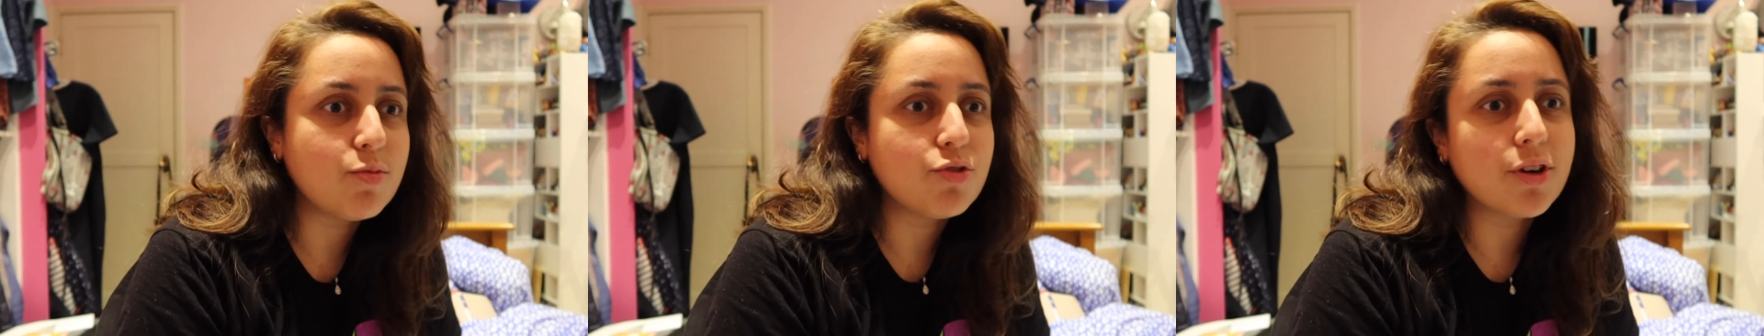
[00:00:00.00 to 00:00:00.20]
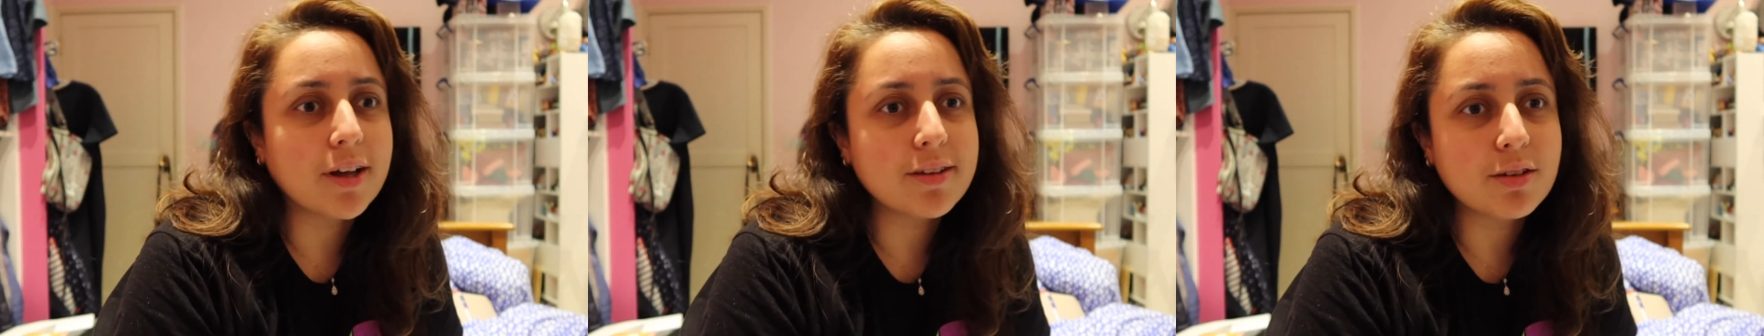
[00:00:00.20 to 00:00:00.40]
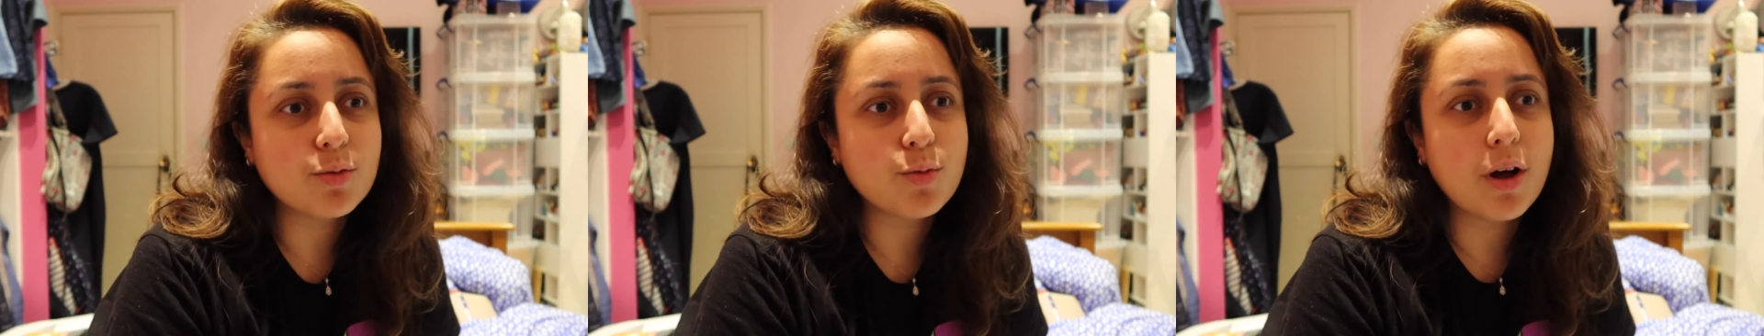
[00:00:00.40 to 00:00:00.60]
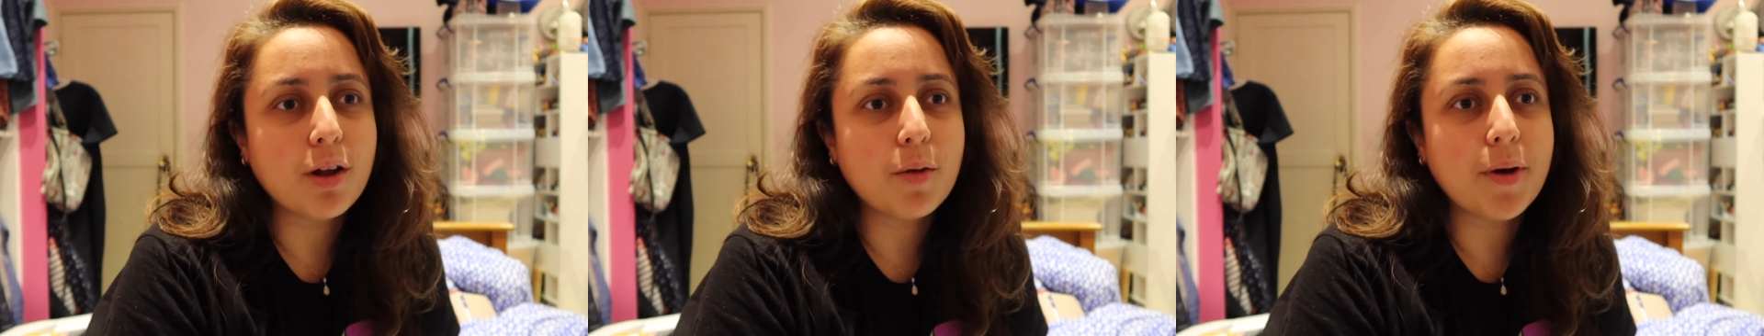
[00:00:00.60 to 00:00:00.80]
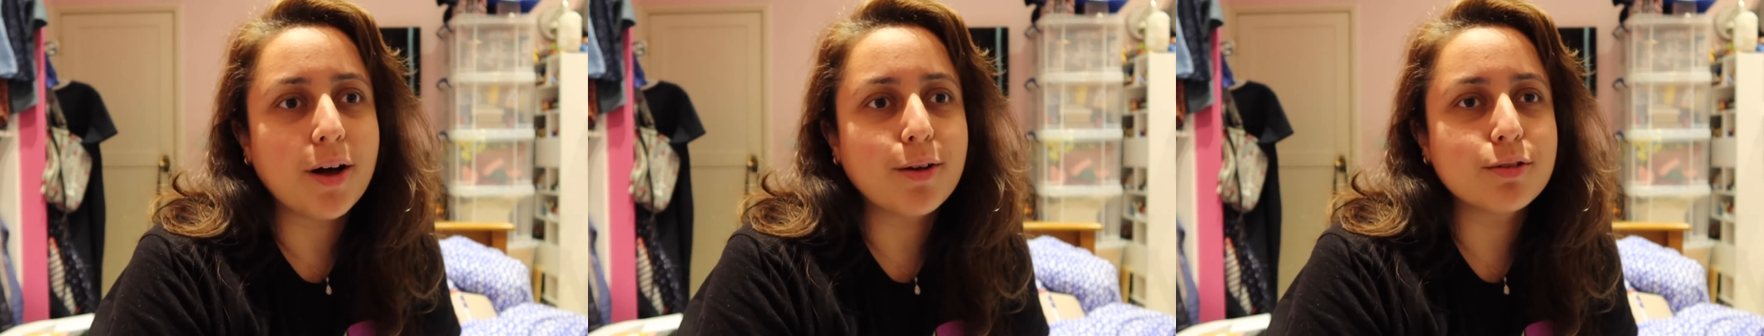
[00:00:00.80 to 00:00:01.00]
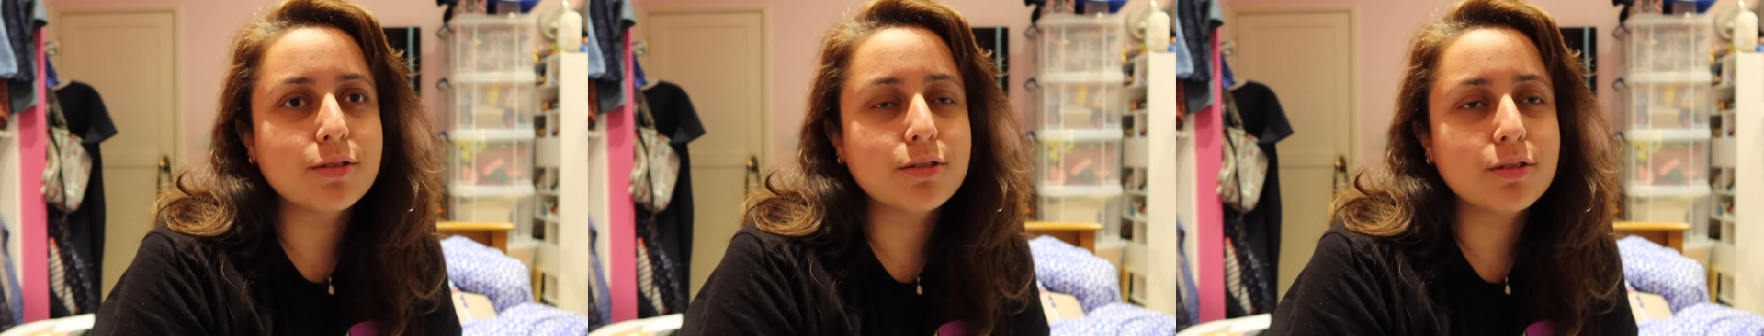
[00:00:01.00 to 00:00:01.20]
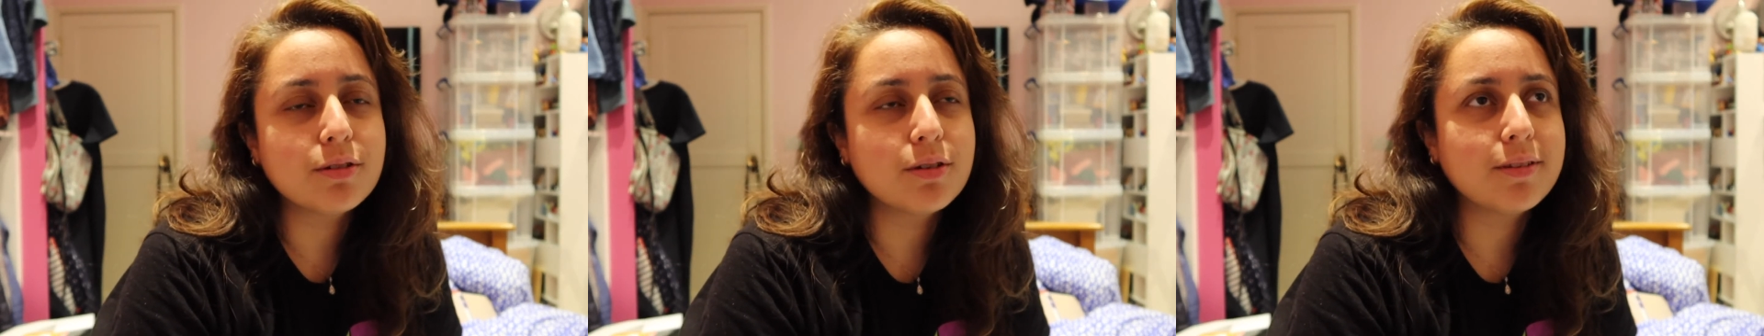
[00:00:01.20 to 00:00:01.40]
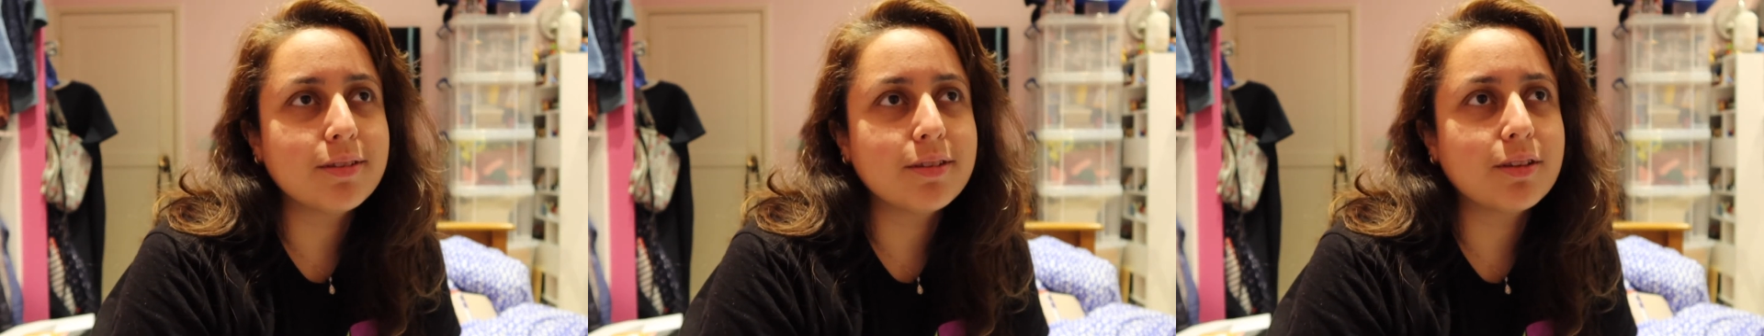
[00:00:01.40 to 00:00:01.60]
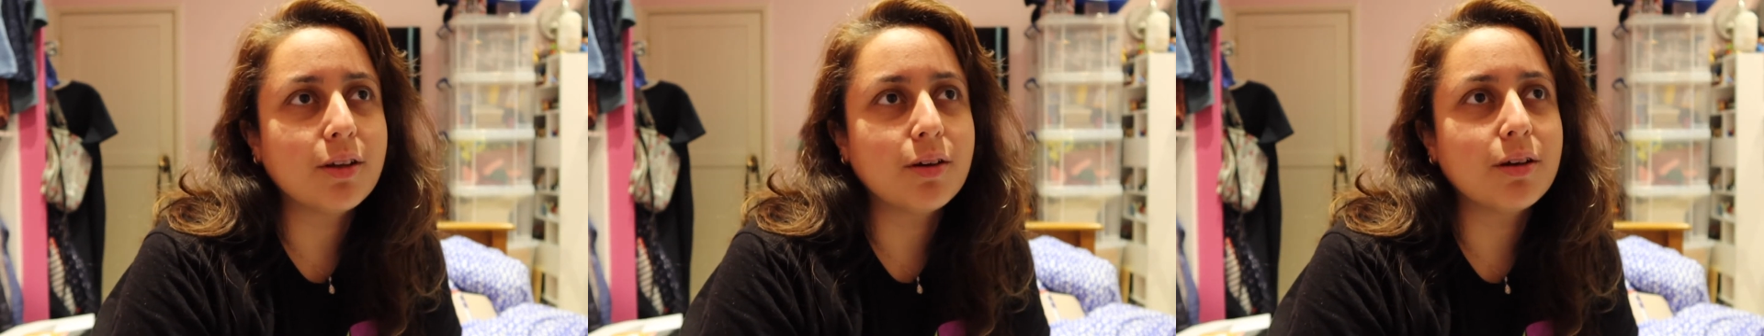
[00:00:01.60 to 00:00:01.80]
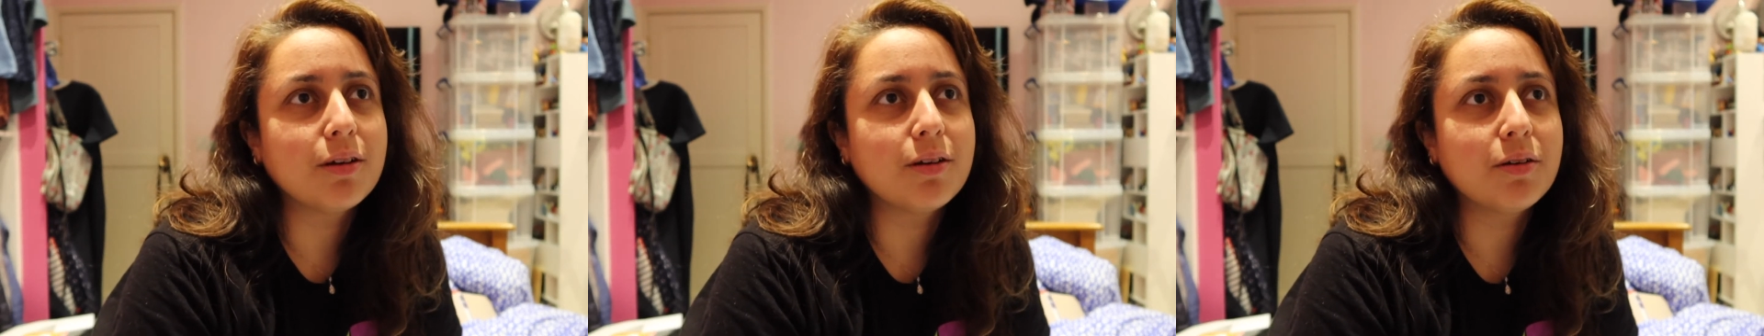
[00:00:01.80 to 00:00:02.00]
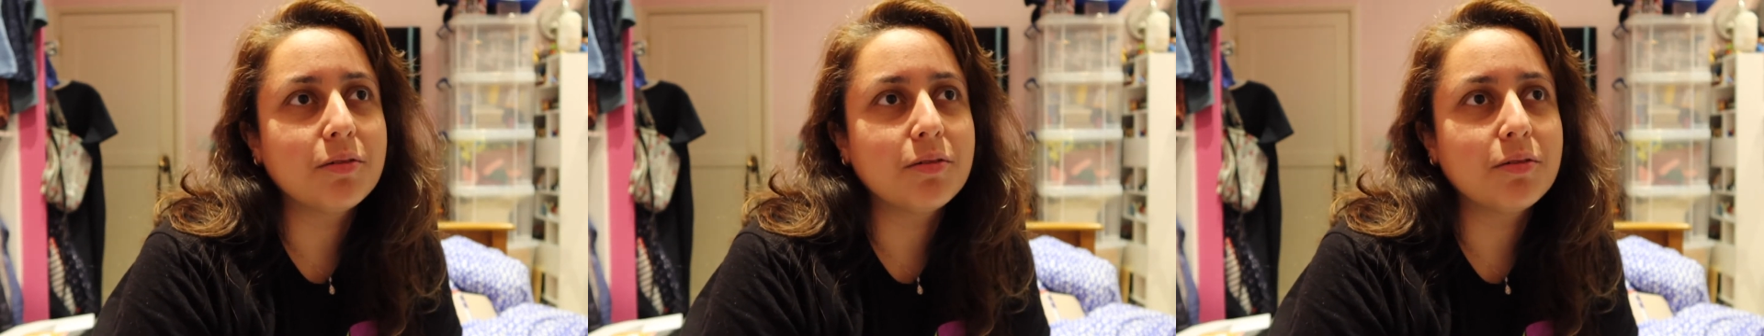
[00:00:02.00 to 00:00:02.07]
chats as well about the